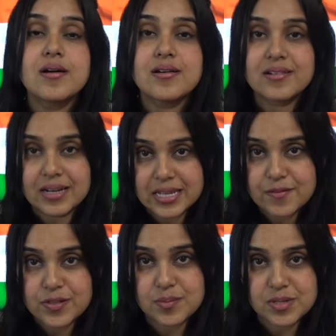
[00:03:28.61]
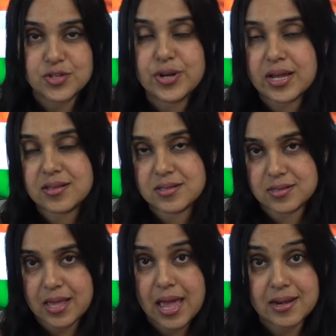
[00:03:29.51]
relieve some
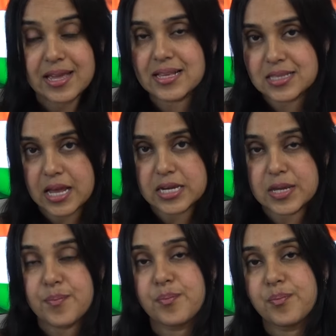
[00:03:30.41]
stress and anxiety.